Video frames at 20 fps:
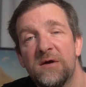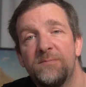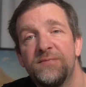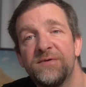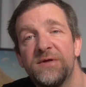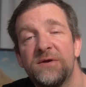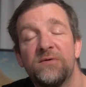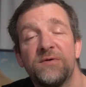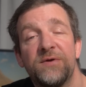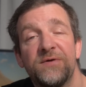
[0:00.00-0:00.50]

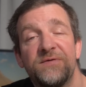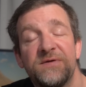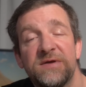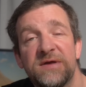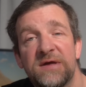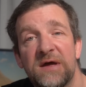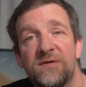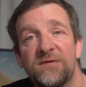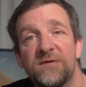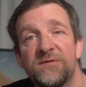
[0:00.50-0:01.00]
but in order to
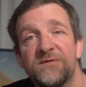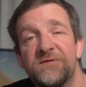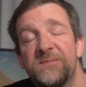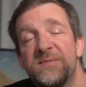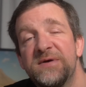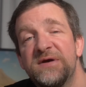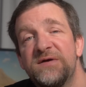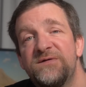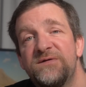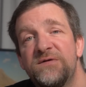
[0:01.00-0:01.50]
get those
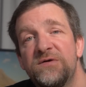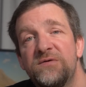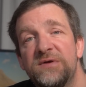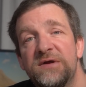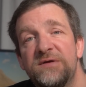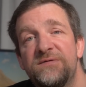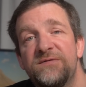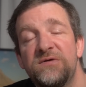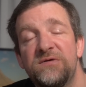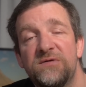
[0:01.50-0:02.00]
speeds you
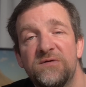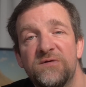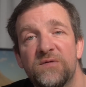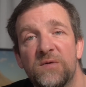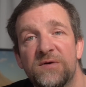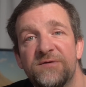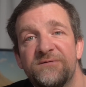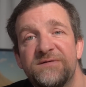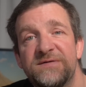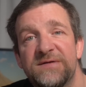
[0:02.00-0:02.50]
need to use
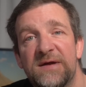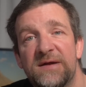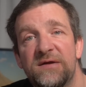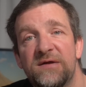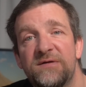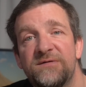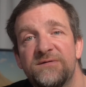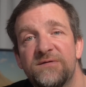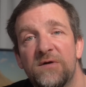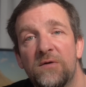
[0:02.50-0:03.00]
one of
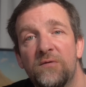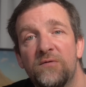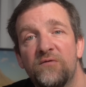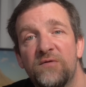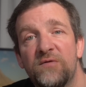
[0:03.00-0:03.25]
SanDisk's own